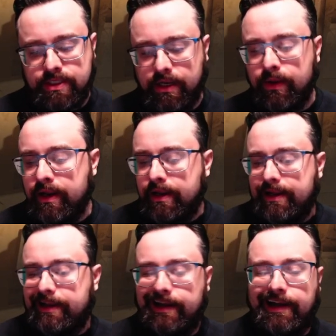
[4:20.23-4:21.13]
So
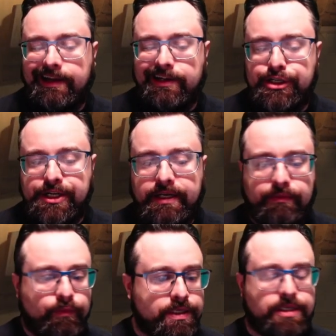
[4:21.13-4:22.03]
she
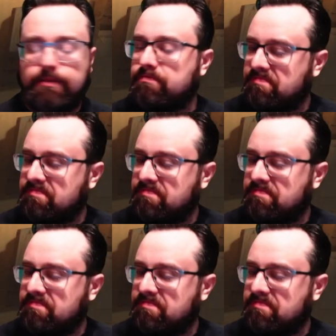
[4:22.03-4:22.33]
was